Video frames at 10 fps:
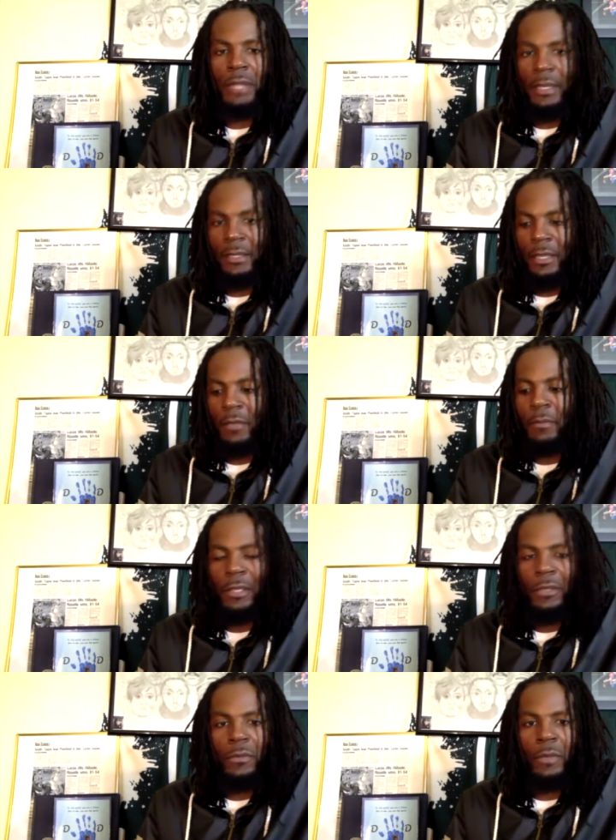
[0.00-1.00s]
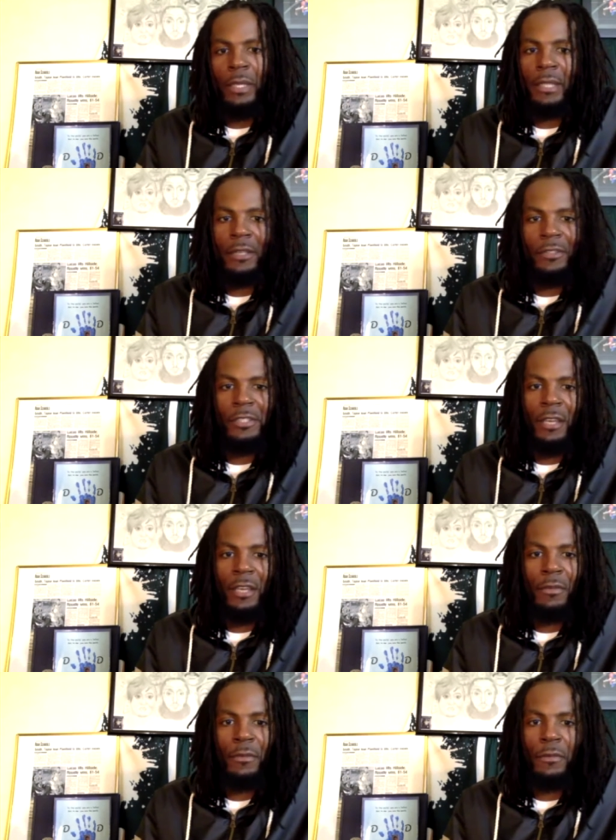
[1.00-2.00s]
Like they'll make you wait, they'll
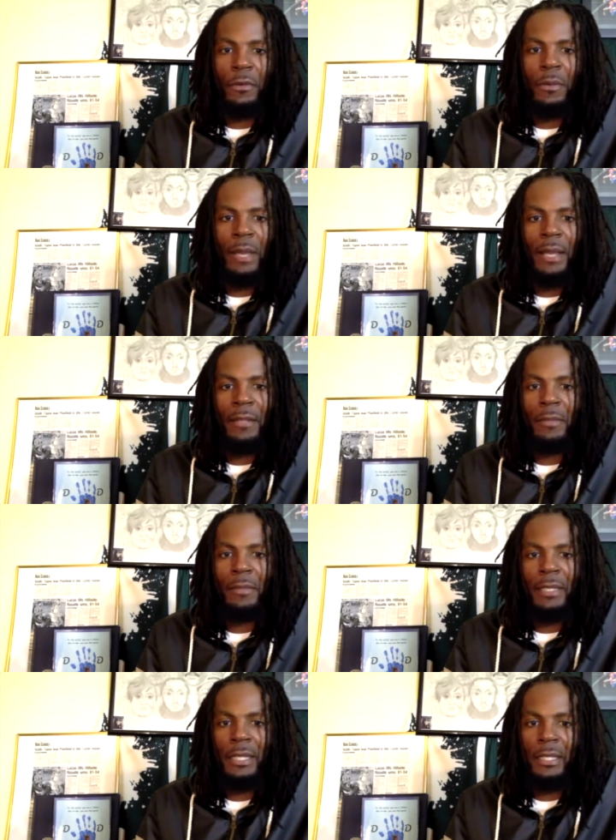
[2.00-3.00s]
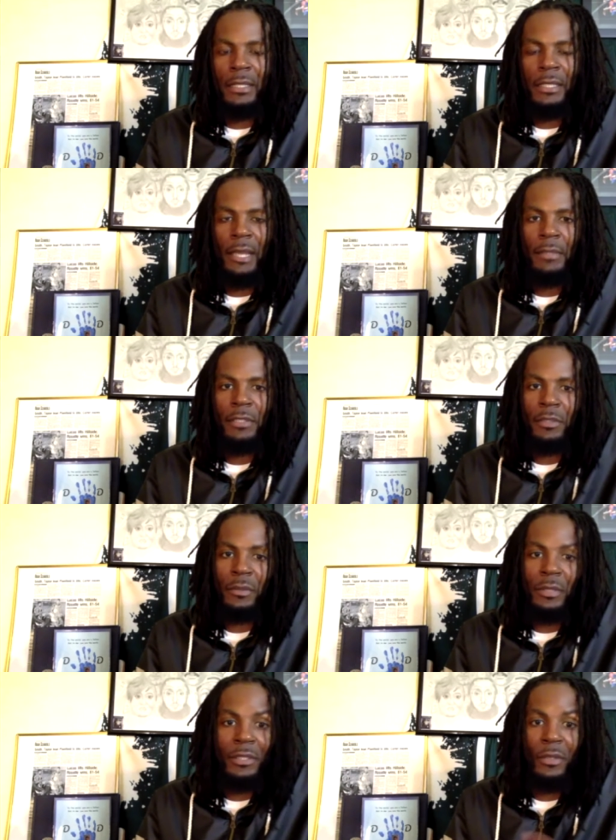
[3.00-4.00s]
shelve you for a while. You might not get your
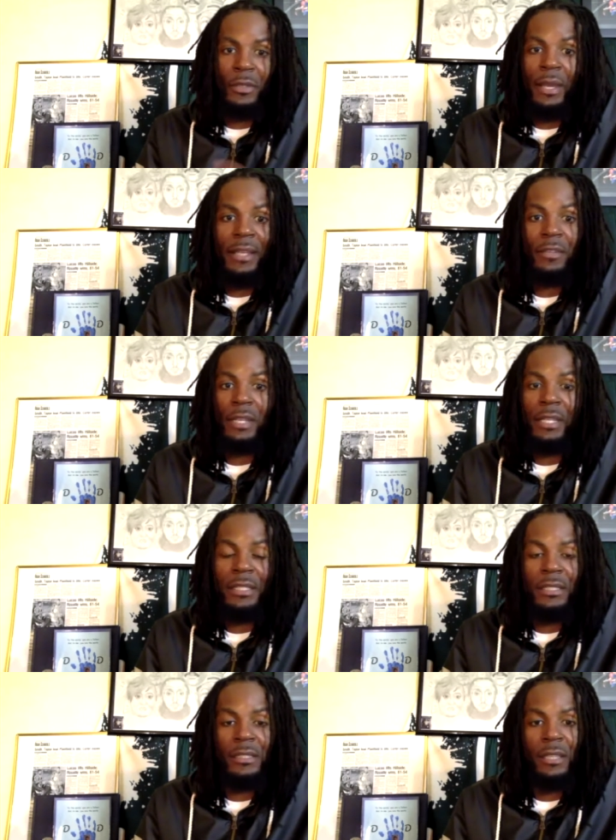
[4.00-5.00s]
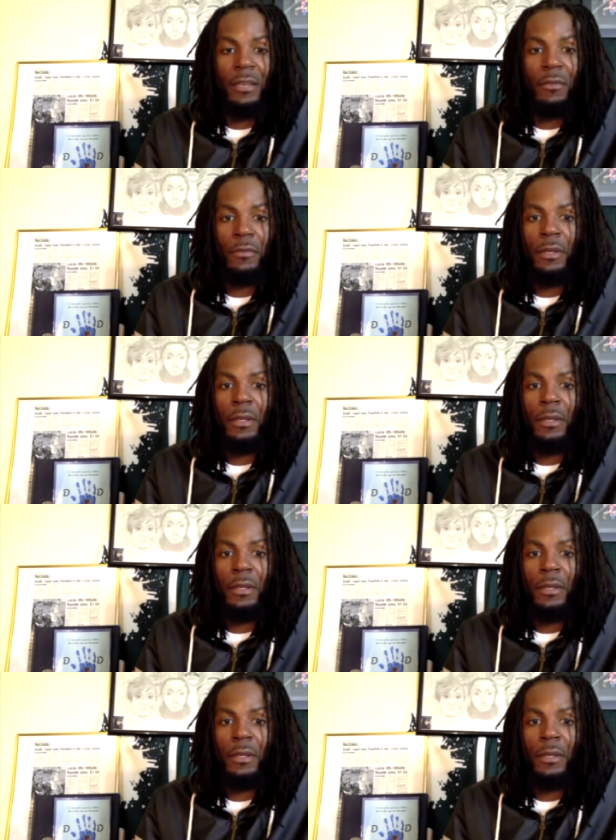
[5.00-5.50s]
opportunity, so you got to create it yourself.